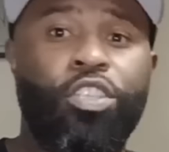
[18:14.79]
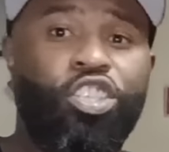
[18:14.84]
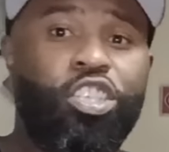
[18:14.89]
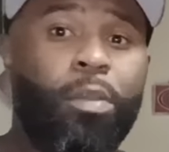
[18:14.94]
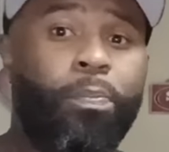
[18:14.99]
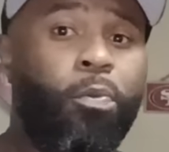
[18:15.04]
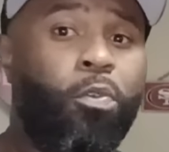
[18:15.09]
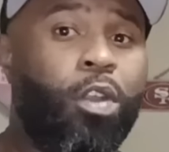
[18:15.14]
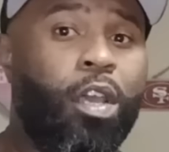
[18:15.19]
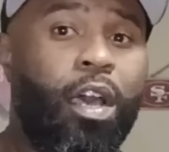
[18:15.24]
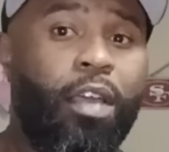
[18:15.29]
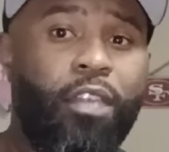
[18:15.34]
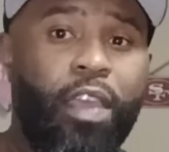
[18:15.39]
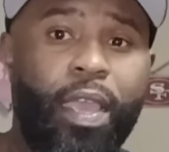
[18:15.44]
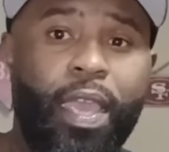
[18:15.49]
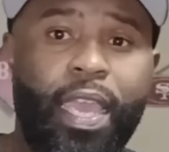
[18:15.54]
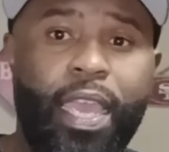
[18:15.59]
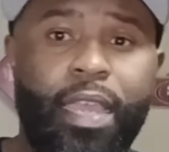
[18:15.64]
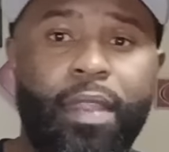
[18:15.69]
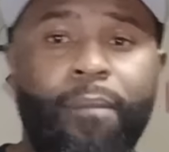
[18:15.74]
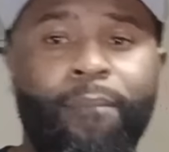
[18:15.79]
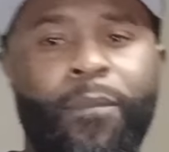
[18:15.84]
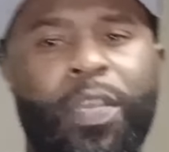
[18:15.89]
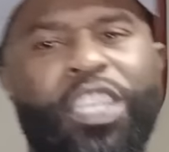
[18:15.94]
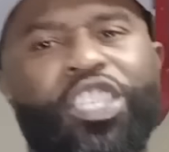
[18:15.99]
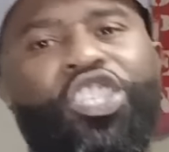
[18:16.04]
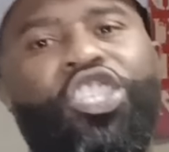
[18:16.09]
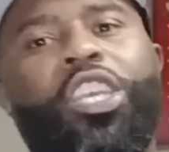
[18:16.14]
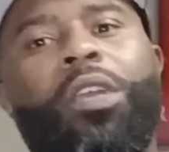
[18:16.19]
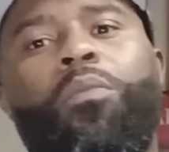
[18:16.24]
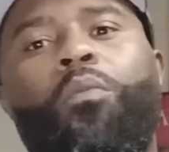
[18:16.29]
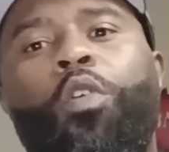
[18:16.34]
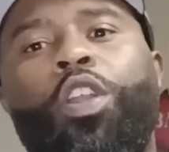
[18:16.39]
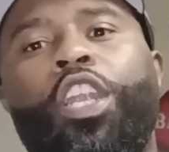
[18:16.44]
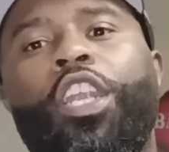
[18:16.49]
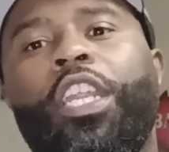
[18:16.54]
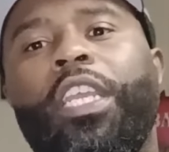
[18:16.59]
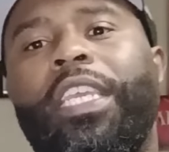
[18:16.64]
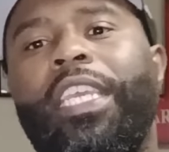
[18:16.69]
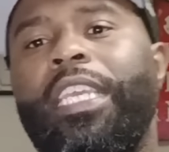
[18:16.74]
Chip, on the other hand, Chip
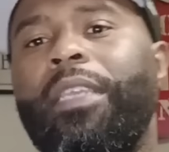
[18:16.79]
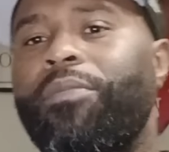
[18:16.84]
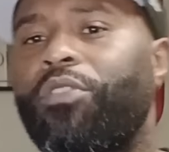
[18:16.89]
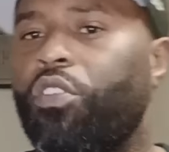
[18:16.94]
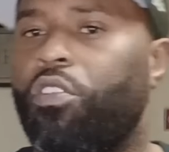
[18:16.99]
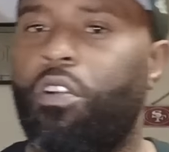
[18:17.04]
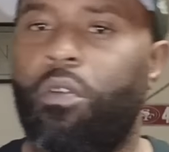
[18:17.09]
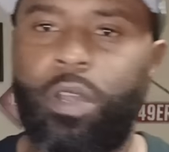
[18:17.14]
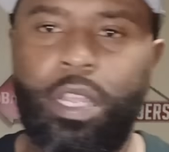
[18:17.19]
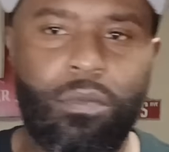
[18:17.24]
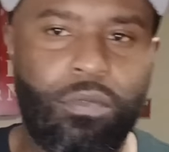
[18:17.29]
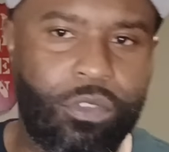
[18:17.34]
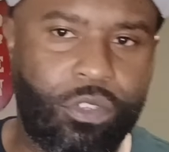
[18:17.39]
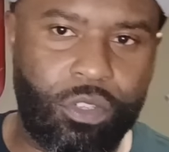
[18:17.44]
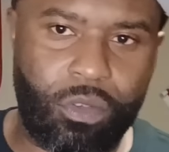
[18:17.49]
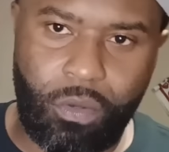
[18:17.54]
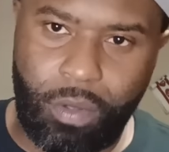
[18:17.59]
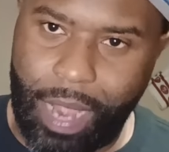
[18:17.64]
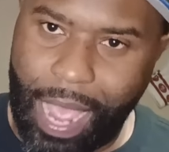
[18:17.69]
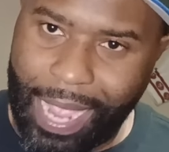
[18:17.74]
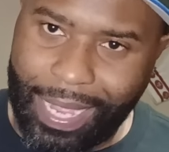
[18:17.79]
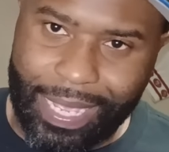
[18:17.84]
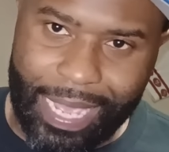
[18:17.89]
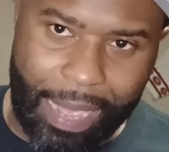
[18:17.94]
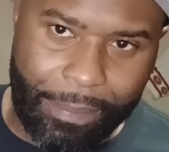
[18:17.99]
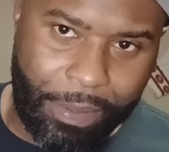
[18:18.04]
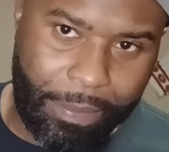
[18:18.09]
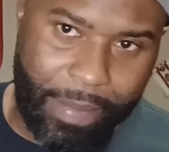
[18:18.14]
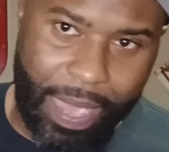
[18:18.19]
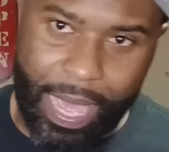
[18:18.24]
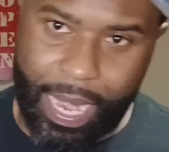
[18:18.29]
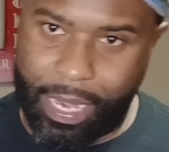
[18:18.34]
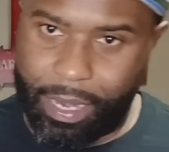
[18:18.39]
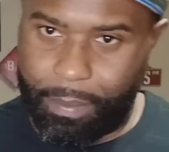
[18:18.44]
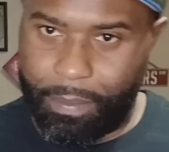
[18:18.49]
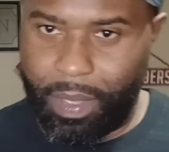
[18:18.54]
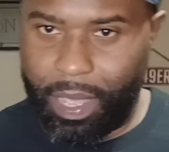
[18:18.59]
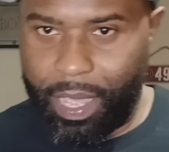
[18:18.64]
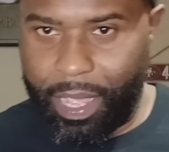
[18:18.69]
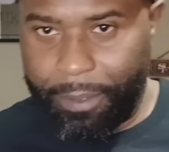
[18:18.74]
wanted to keep doing what he was doing. I can't be mad at the
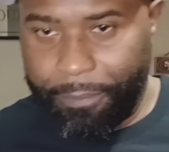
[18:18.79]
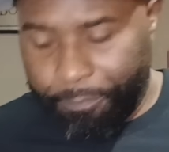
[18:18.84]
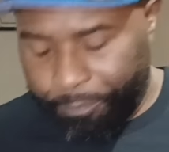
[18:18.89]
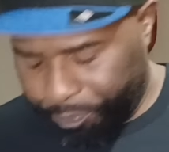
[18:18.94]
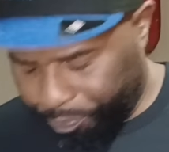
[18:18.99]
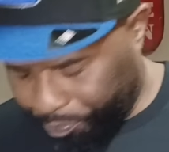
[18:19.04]
man.